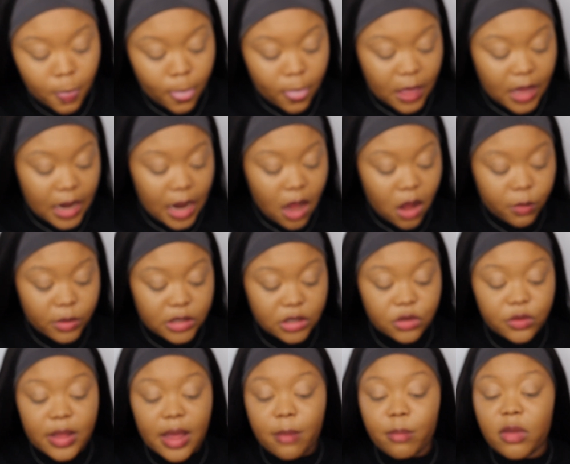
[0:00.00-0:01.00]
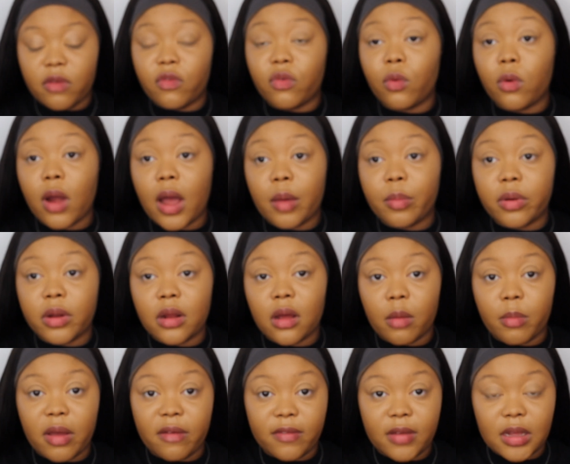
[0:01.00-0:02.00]
and I always do that before I put it on
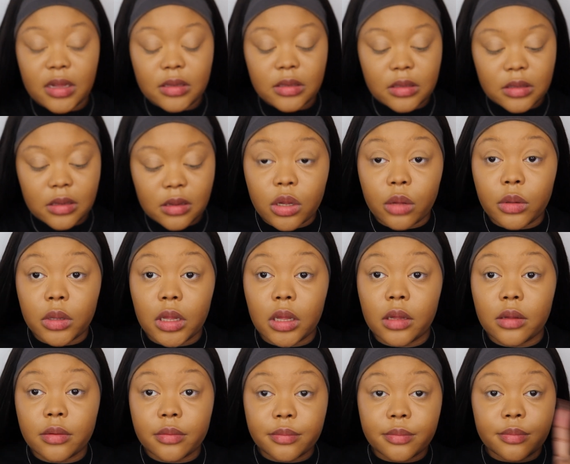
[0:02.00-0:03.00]
my face. So look,